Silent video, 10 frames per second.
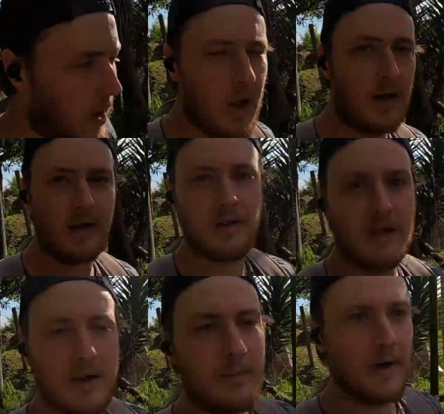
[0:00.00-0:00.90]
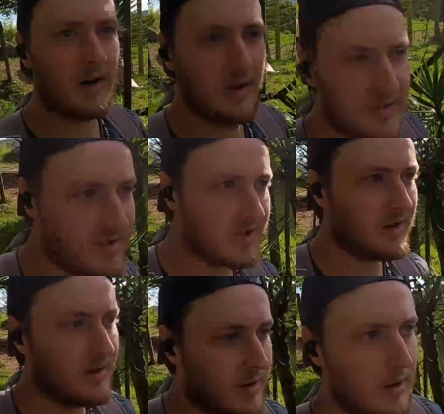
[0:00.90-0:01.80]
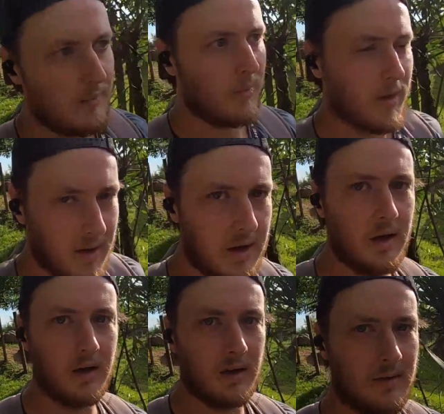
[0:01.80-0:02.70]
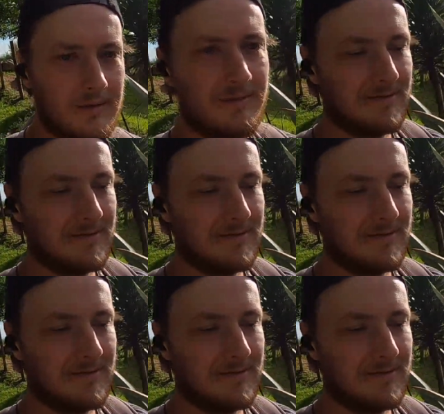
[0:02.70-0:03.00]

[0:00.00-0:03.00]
all I can think about is eating.